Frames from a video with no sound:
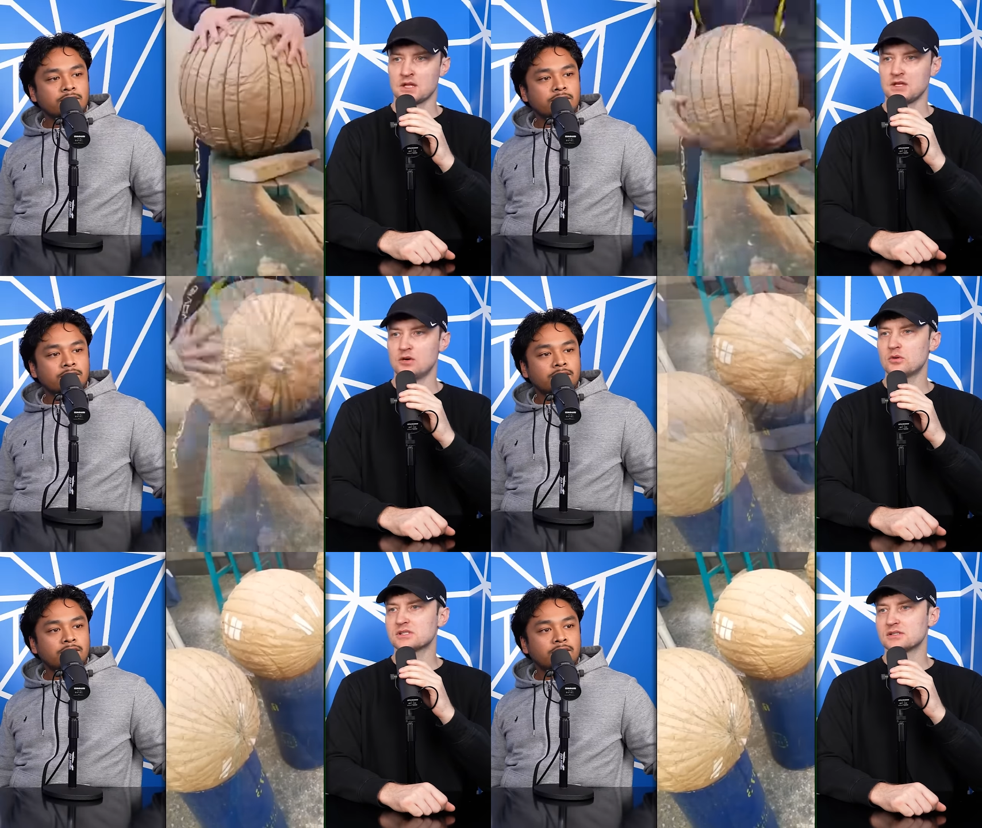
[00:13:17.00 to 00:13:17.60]
Speaker 1: You know
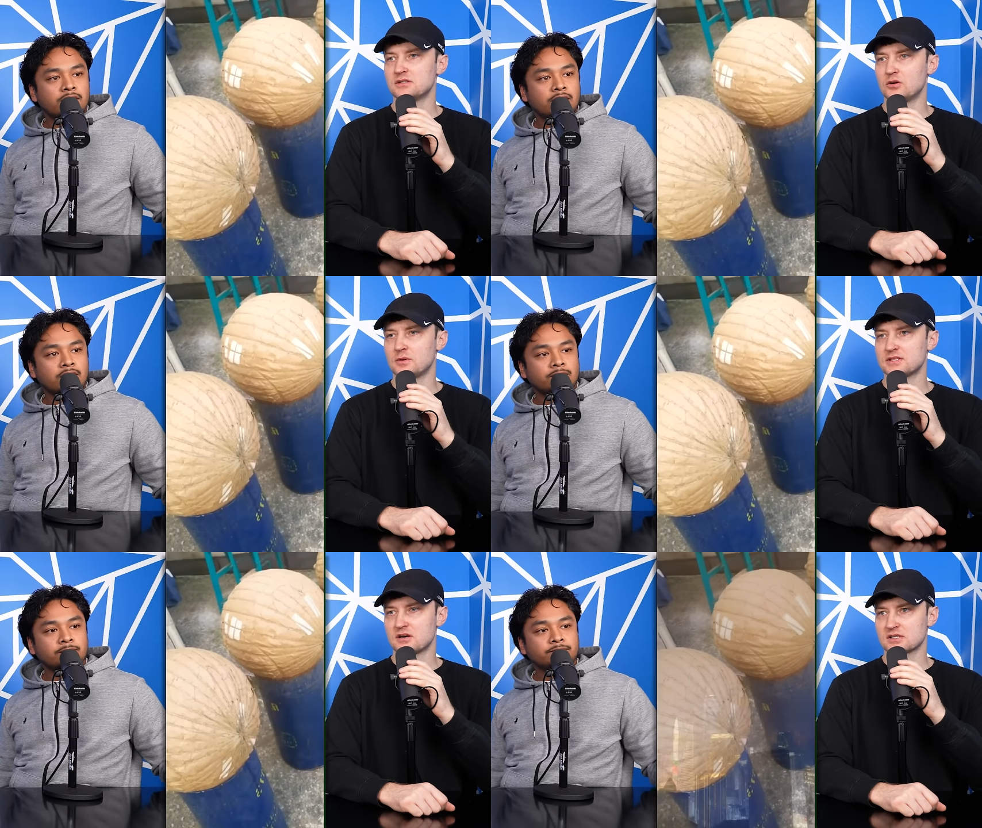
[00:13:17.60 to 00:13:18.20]
what nobody
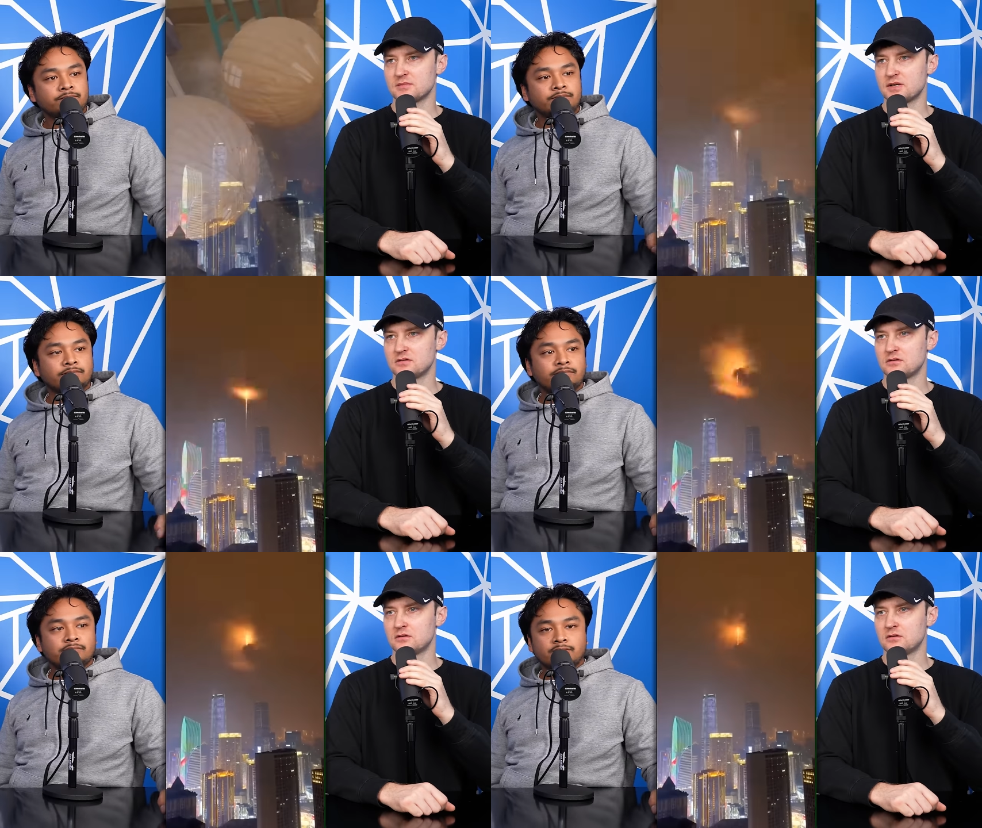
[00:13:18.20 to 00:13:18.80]
talks about?
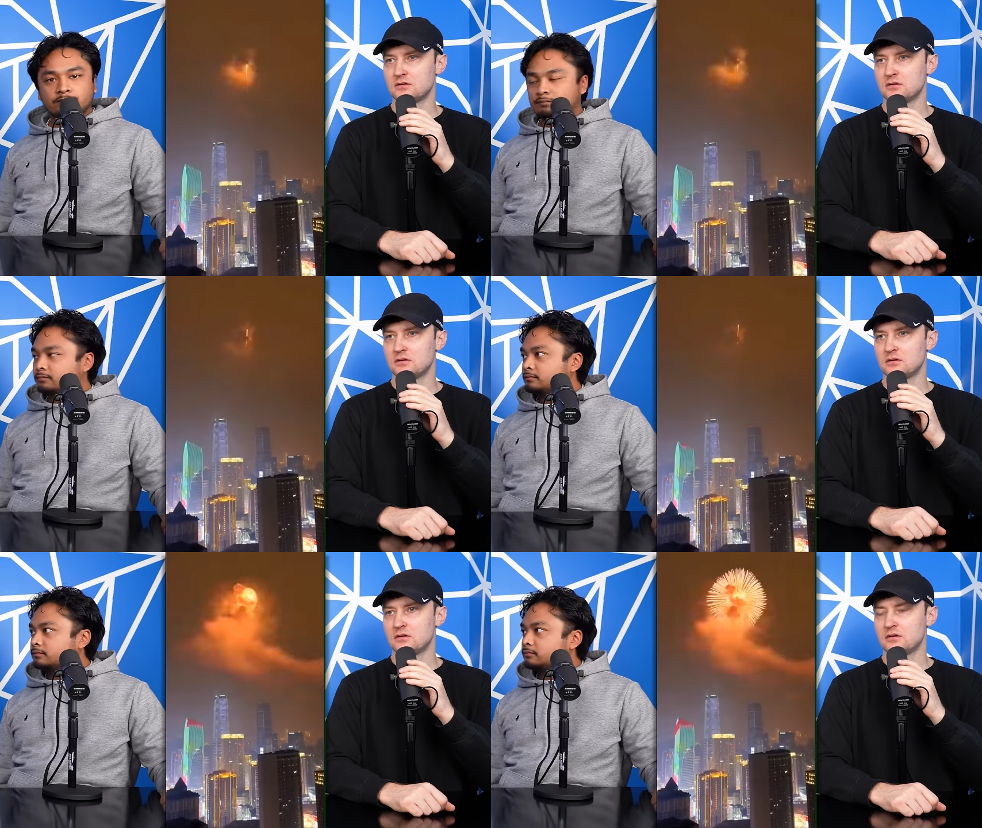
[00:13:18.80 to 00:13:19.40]

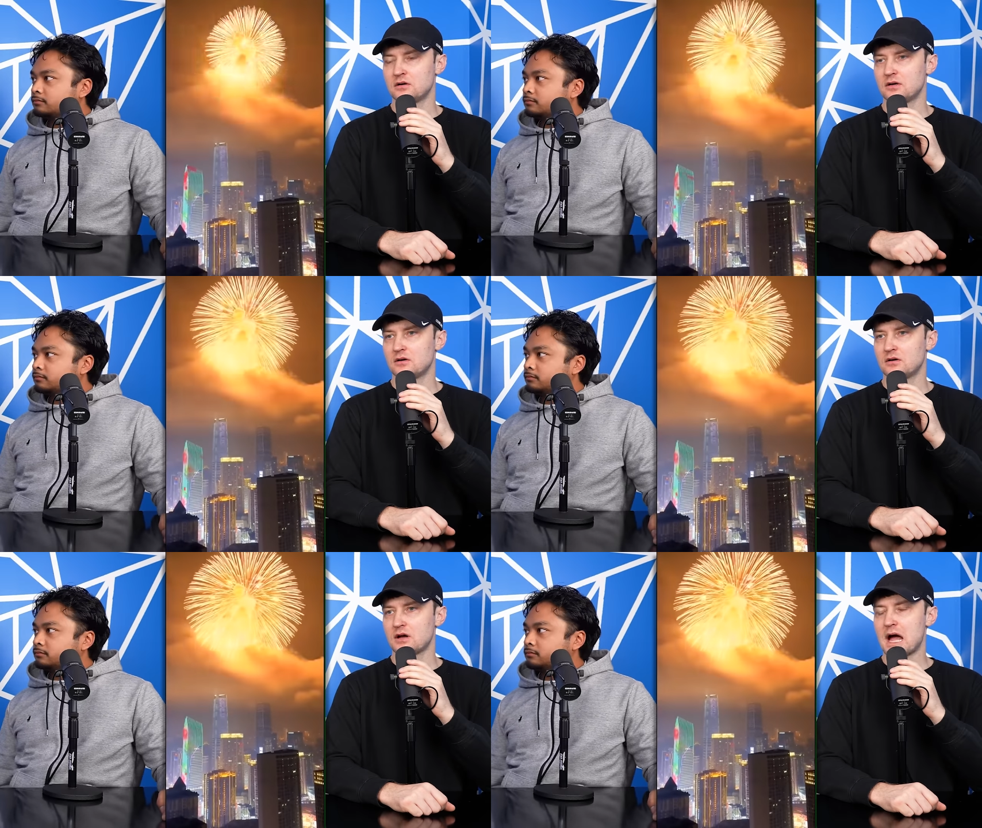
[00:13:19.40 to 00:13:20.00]

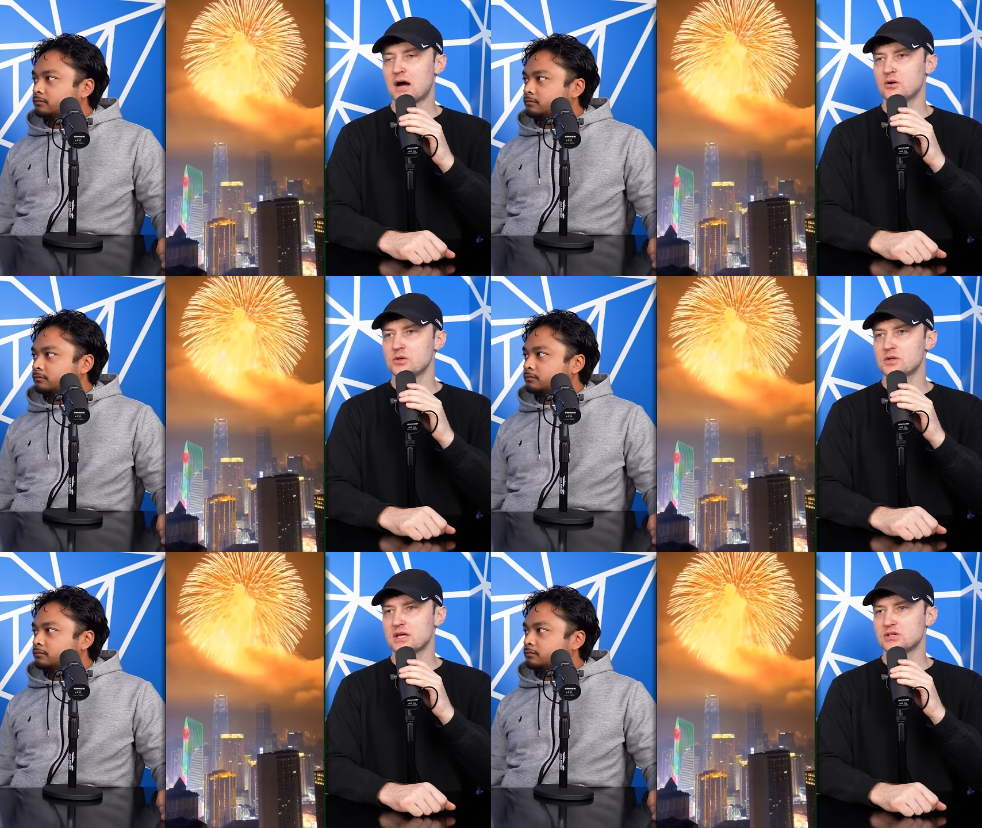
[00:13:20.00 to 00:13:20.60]
How do
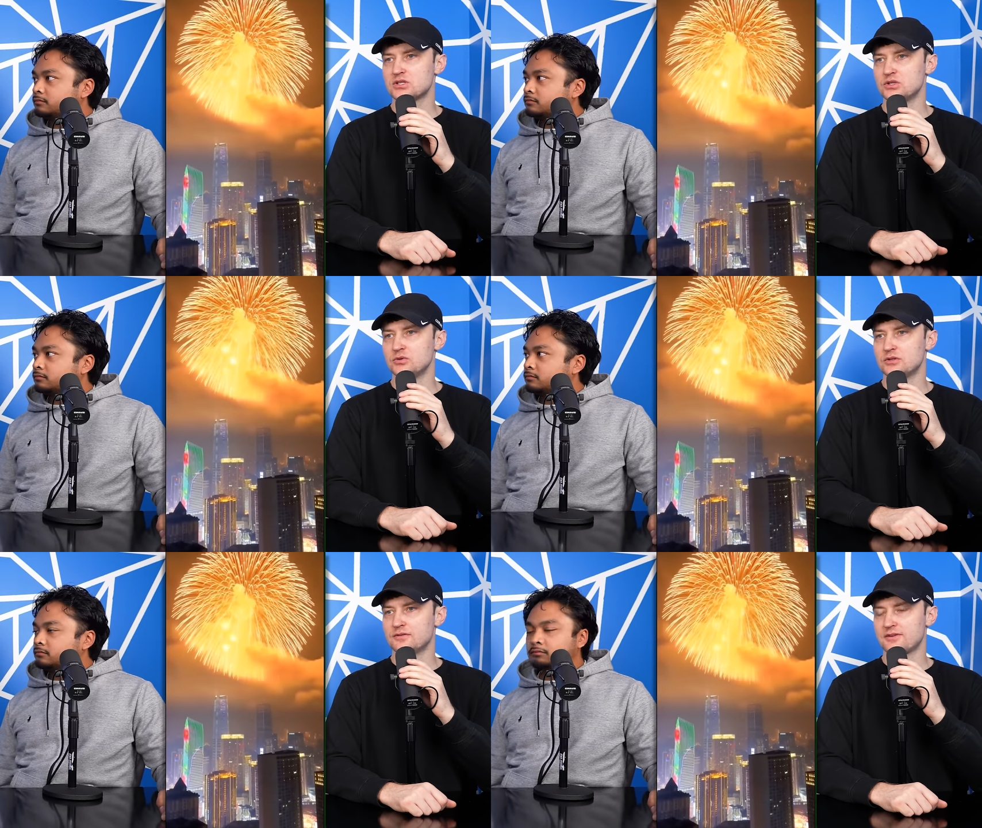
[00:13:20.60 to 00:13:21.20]
they shoot
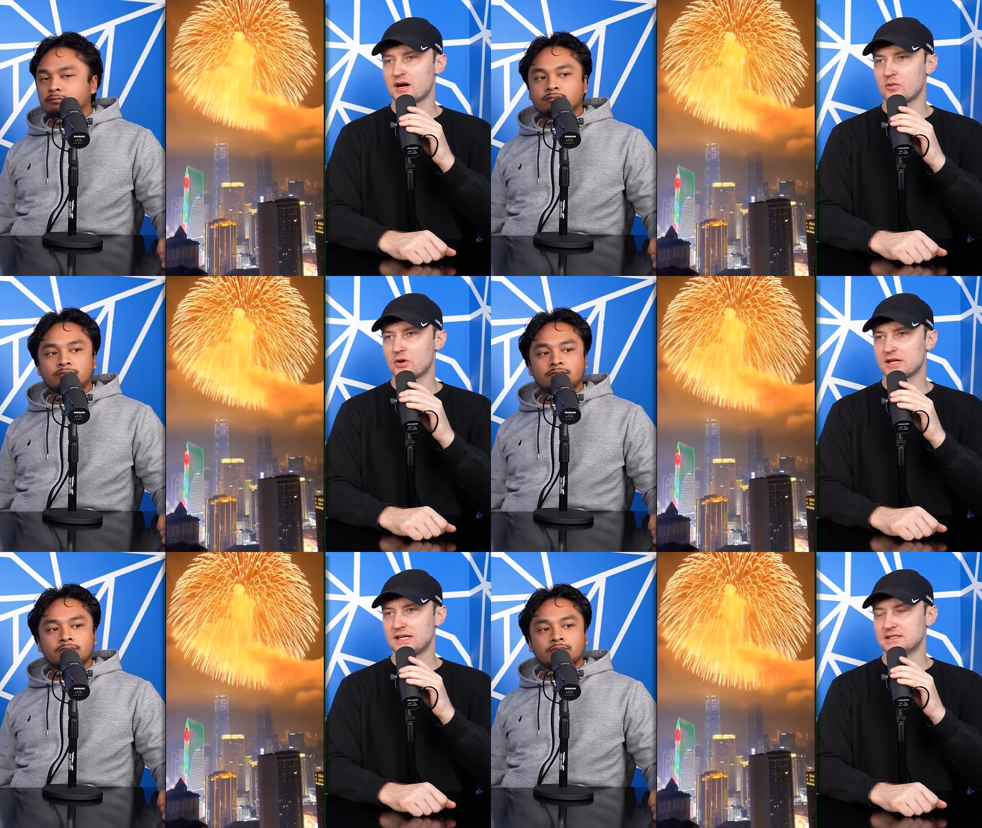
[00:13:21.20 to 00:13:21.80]
the
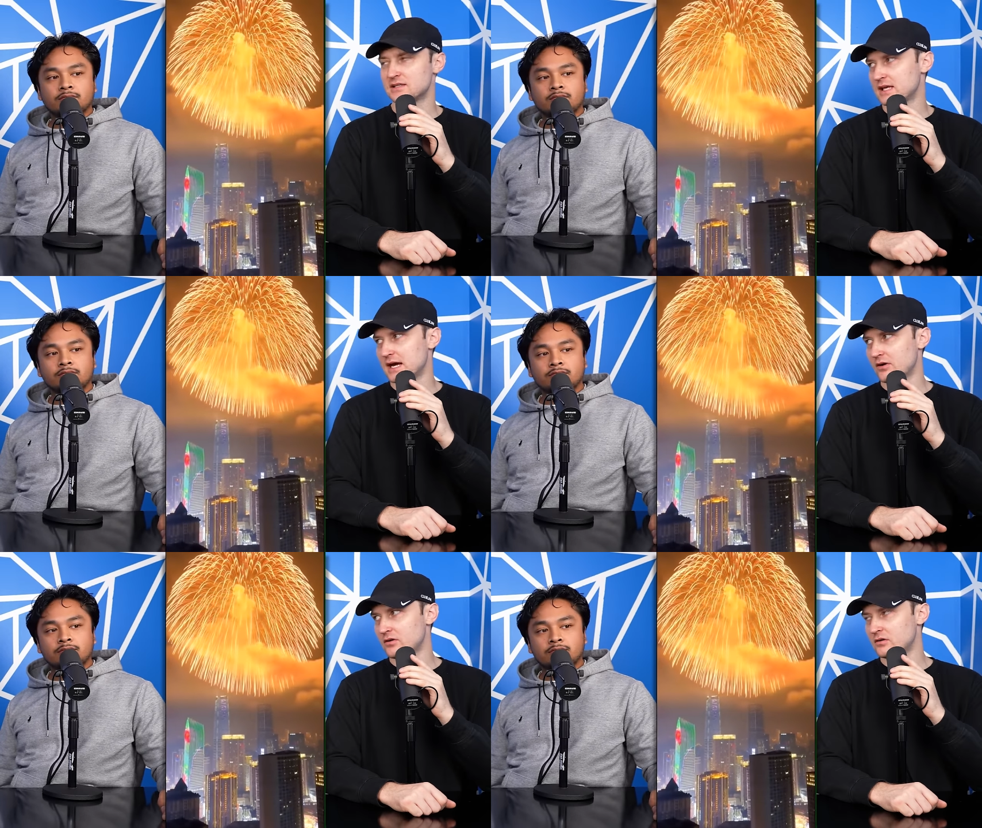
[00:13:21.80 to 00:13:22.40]
firework into the
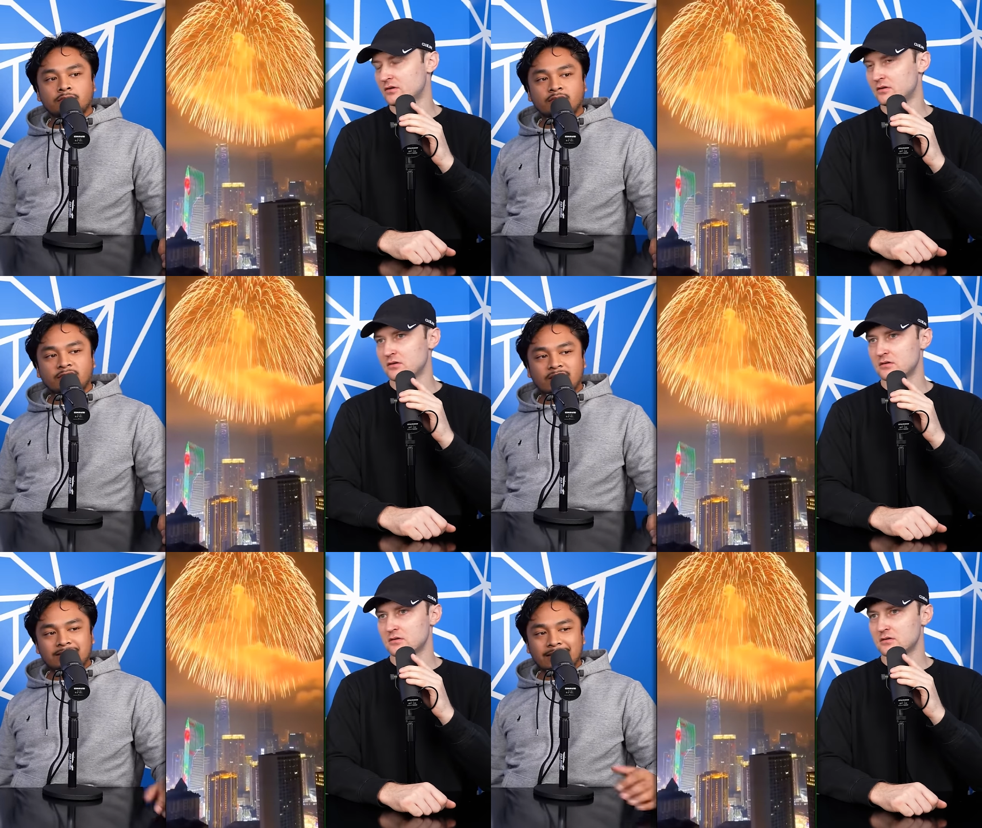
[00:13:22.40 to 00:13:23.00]
air?
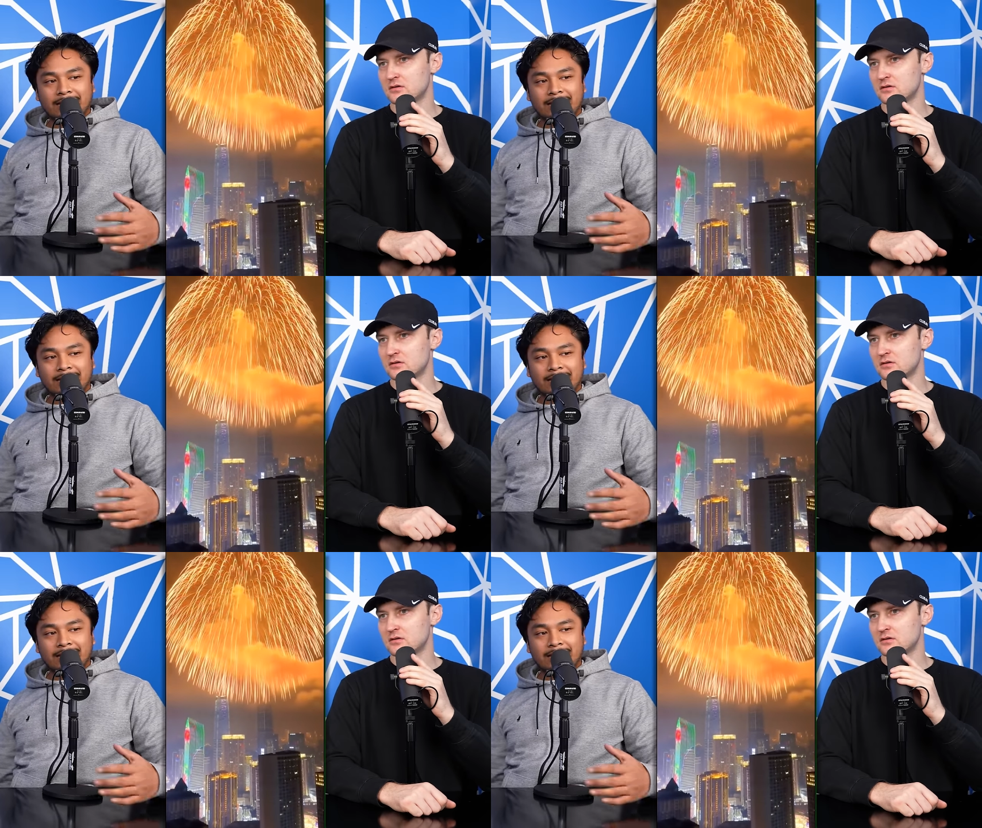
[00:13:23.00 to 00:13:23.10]
It's like a